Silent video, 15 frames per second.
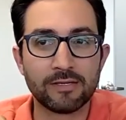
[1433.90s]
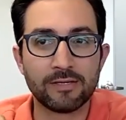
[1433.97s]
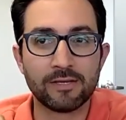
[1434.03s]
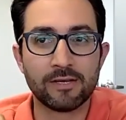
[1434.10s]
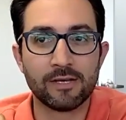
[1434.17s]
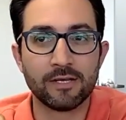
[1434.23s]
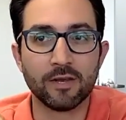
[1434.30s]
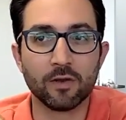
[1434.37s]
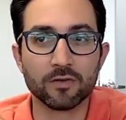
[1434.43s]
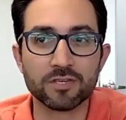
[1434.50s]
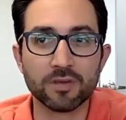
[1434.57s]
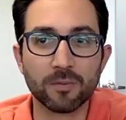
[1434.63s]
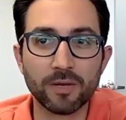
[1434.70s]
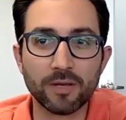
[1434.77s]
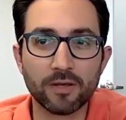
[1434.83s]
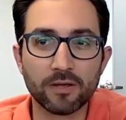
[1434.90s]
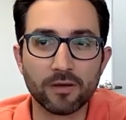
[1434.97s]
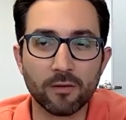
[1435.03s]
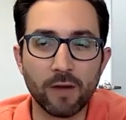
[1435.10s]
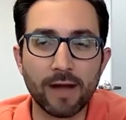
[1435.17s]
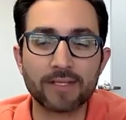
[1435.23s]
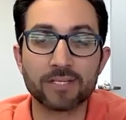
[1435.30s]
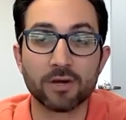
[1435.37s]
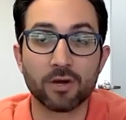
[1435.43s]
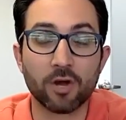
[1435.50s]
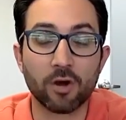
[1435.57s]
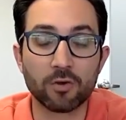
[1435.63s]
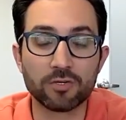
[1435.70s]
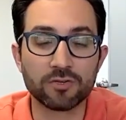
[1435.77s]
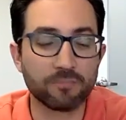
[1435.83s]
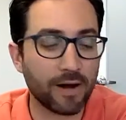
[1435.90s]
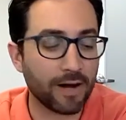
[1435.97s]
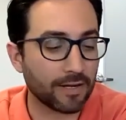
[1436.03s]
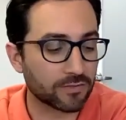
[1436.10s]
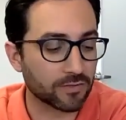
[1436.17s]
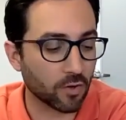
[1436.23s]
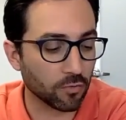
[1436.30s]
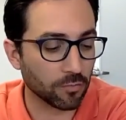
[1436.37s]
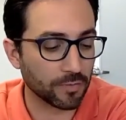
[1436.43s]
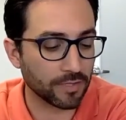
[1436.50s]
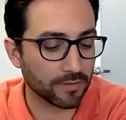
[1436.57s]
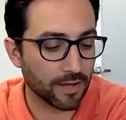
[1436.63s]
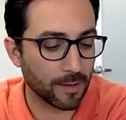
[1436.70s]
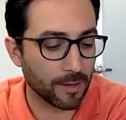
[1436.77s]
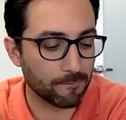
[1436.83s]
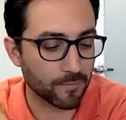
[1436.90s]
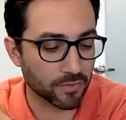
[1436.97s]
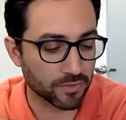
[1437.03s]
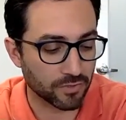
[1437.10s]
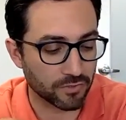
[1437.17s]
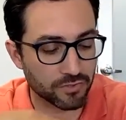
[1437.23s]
Right. You know, somebody, oh, actually, a coach of mine told me that there,